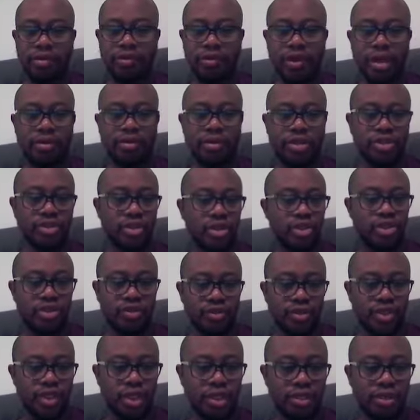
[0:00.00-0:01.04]
resource
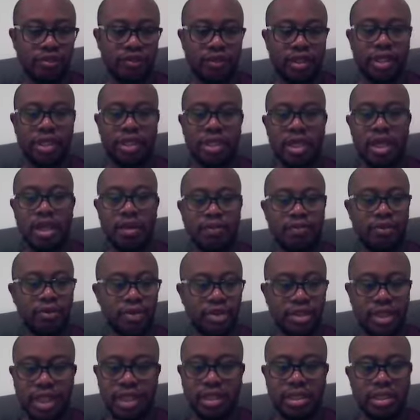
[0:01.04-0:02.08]
usage of this
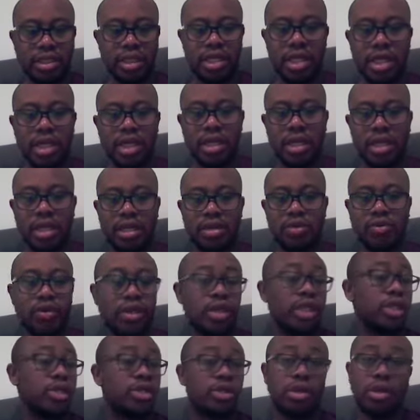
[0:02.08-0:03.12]
process when
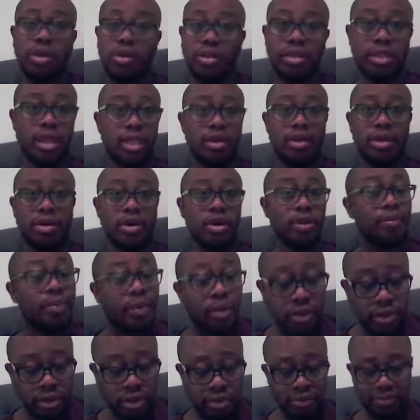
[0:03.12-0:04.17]
it's closed and
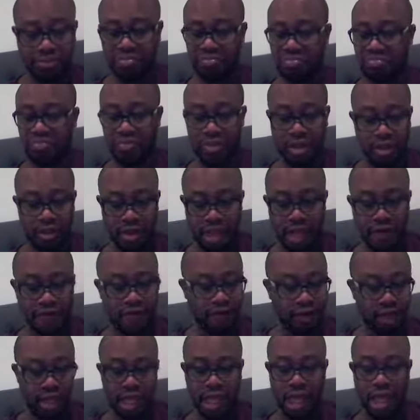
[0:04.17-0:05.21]
opened. Like
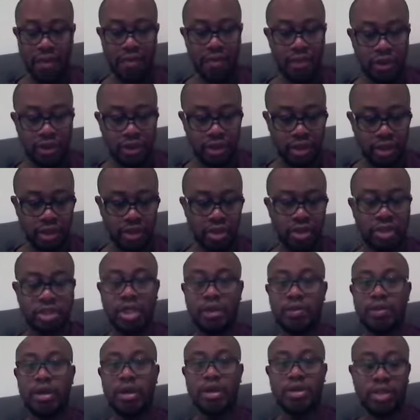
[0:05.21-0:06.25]
for the M1, talks
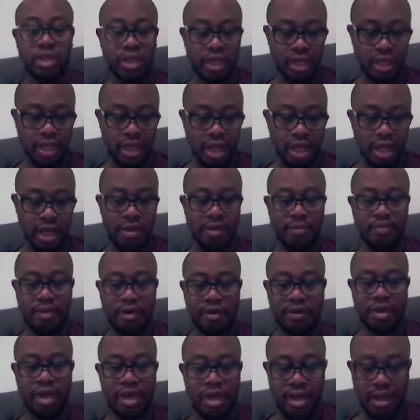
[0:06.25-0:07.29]
about the
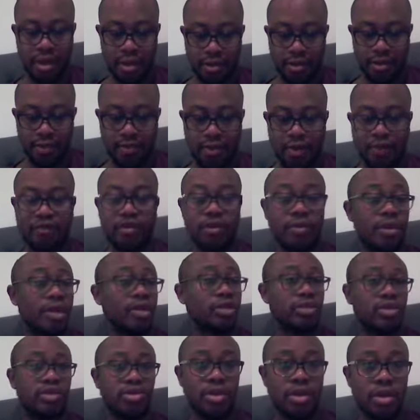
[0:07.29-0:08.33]

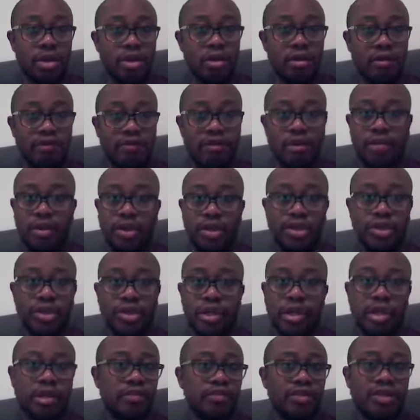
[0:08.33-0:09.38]
performance information.
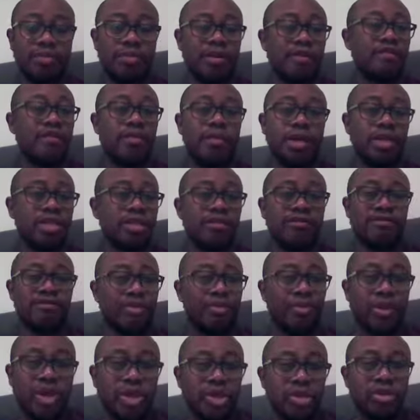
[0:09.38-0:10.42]
It gives the performance
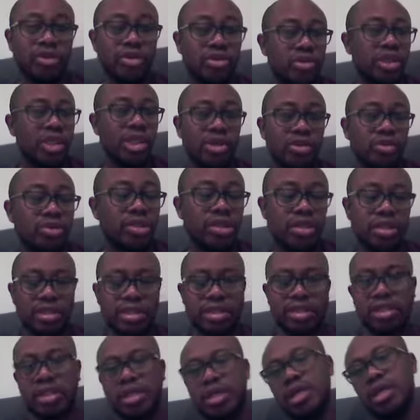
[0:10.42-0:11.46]
information to the
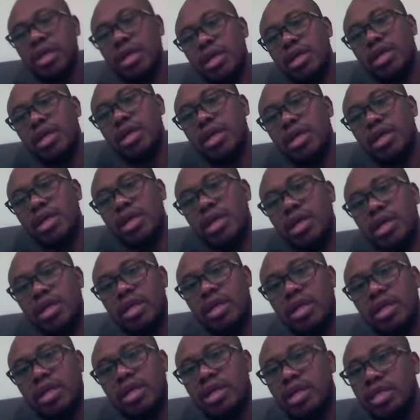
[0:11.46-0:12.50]
users.
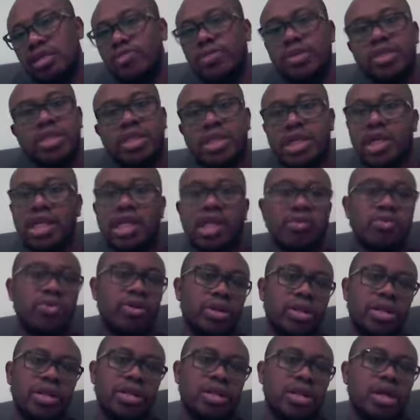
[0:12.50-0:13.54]
That's basically what
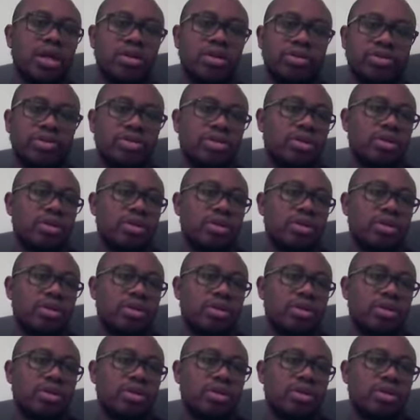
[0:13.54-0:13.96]
it does.